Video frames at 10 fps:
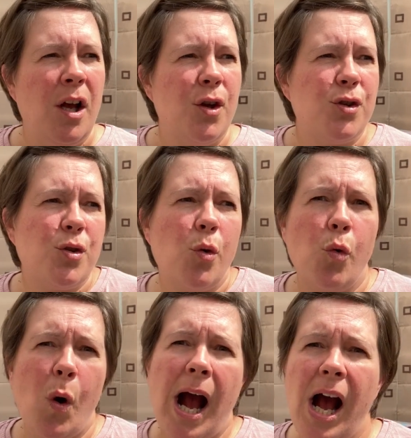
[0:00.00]

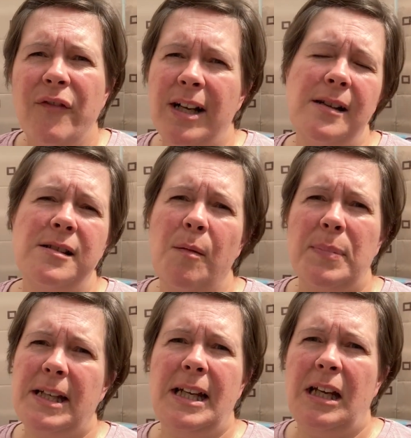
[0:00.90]
So having
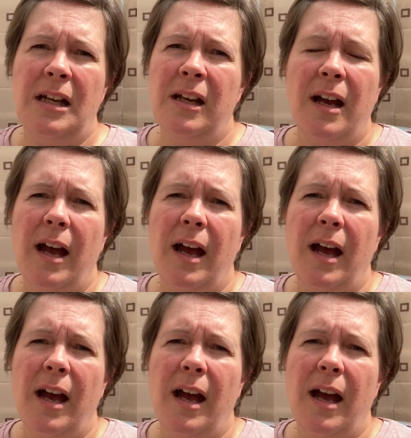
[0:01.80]
somebody